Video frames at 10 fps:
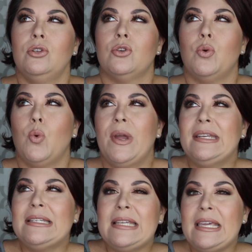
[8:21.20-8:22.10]

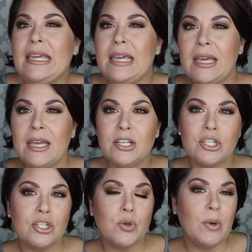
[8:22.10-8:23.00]

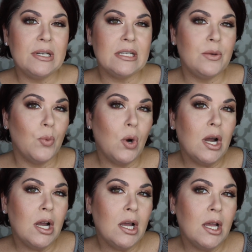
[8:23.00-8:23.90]
20-ish,
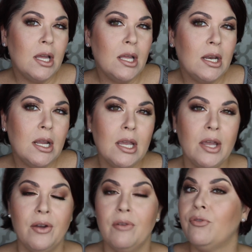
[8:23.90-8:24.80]
21,
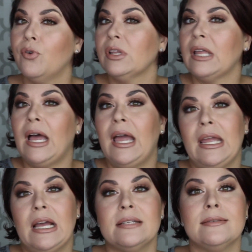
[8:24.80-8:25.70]
for
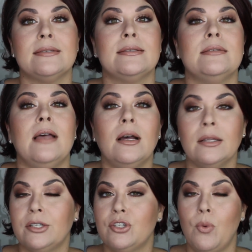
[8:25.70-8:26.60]
like a
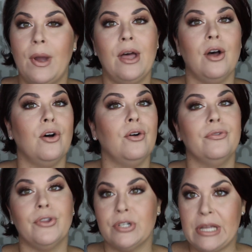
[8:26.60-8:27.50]
solid
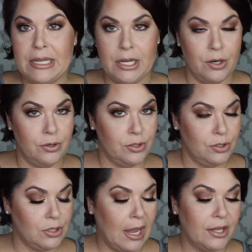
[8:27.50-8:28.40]
12, 13
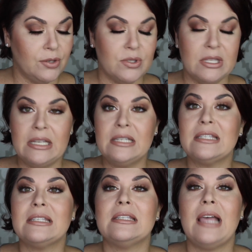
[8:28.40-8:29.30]
years. I used the
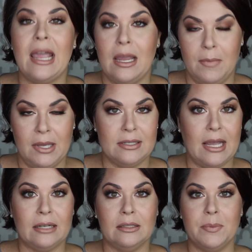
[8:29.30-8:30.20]
same
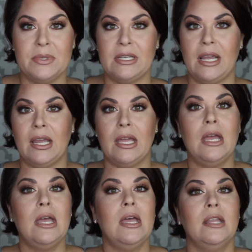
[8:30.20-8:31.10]
exact lipstick,
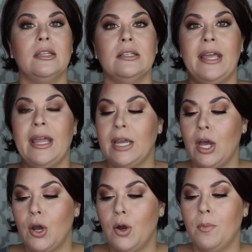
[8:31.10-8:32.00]
the
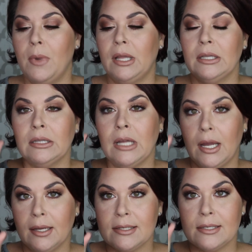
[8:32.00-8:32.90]
Lancome
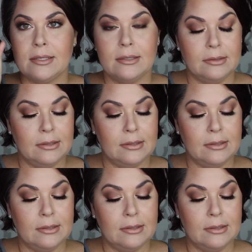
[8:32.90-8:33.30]
Luxe,